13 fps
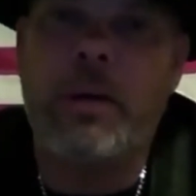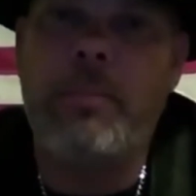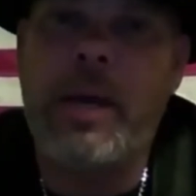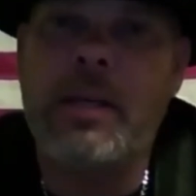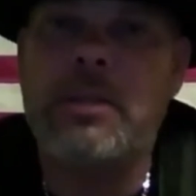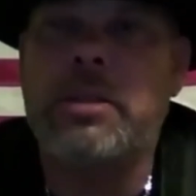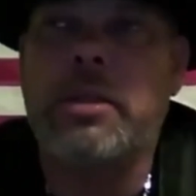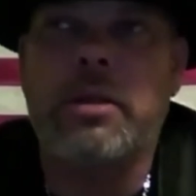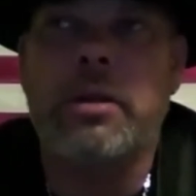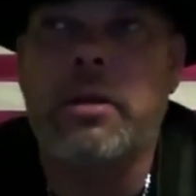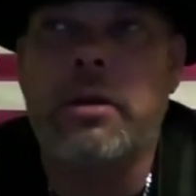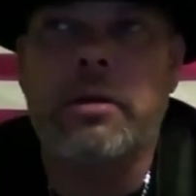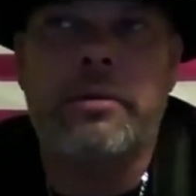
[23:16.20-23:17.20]
make
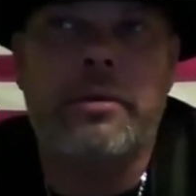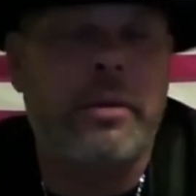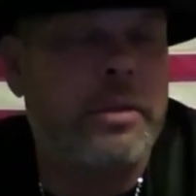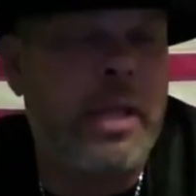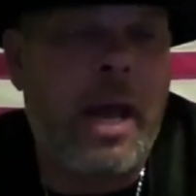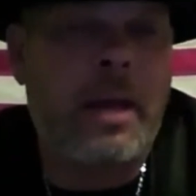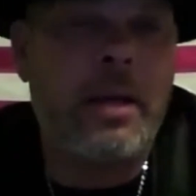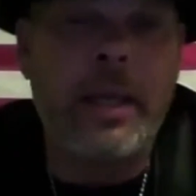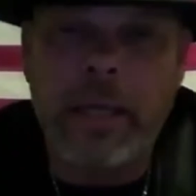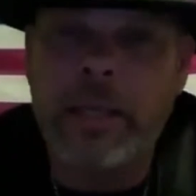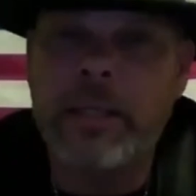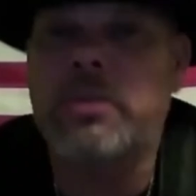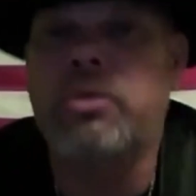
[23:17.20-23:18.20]
sure there's not gonna
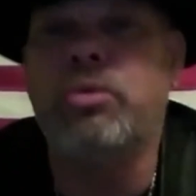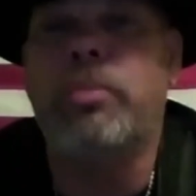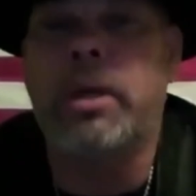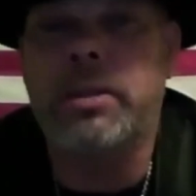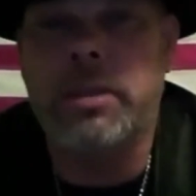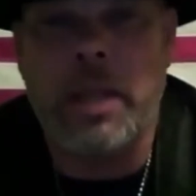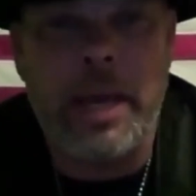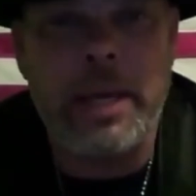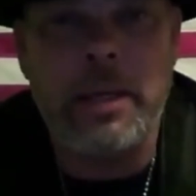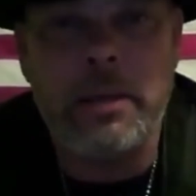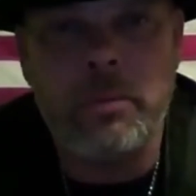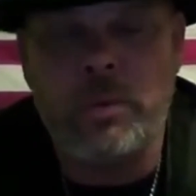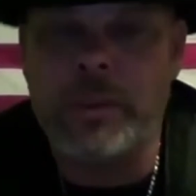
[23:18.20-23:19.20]
get too much light,
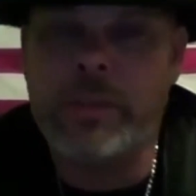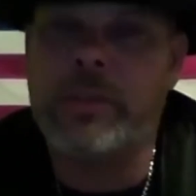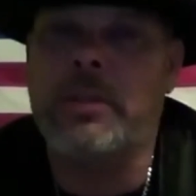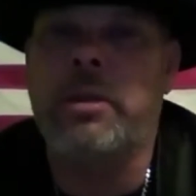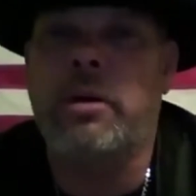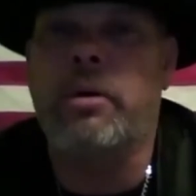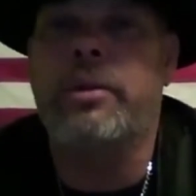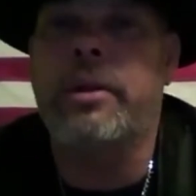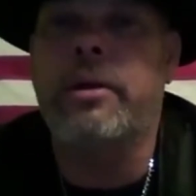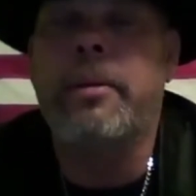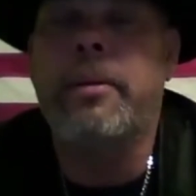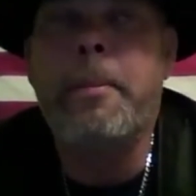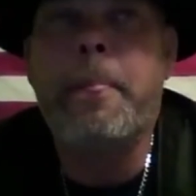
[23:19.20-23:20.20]
which
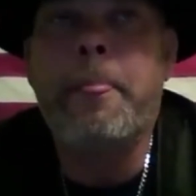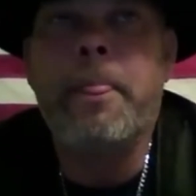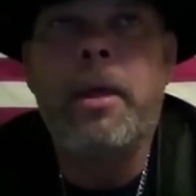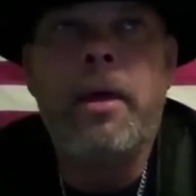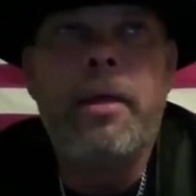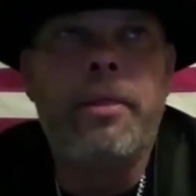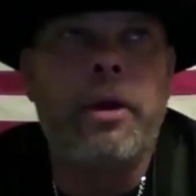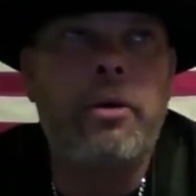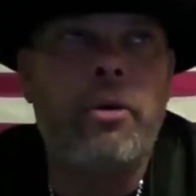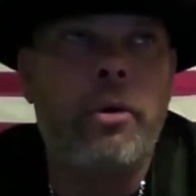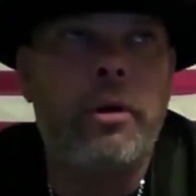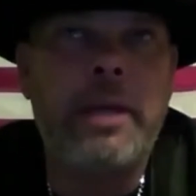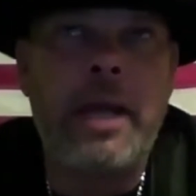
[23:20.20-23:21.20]
the
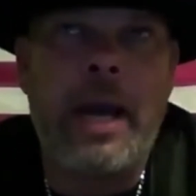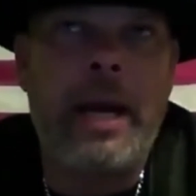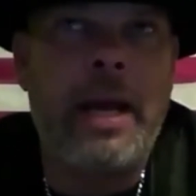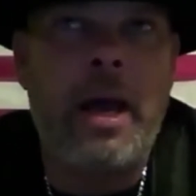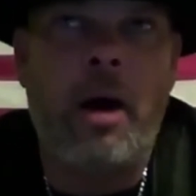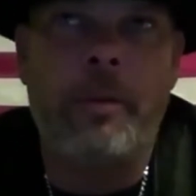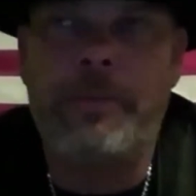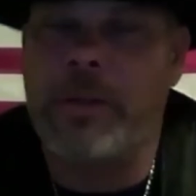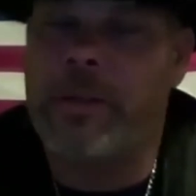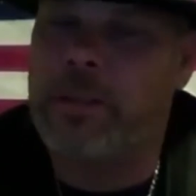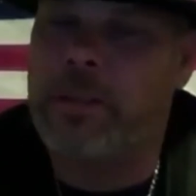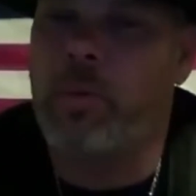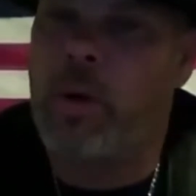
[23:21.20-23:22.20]
corn kind of helped
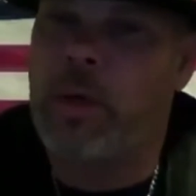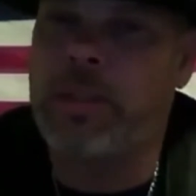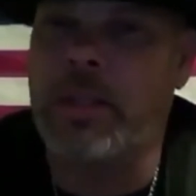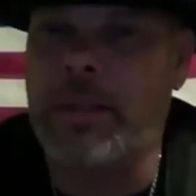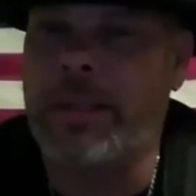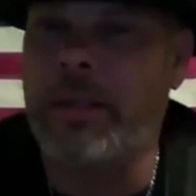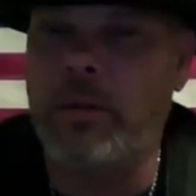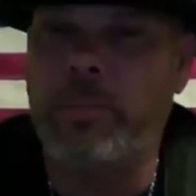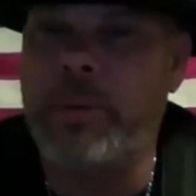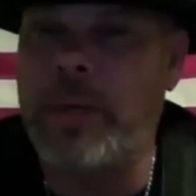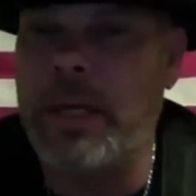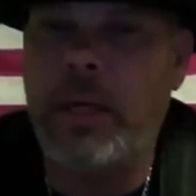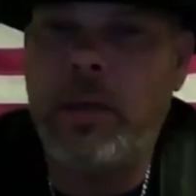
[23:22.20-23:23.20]
because it was a little
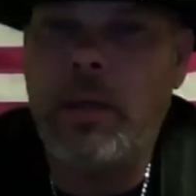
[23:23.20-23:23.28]
bit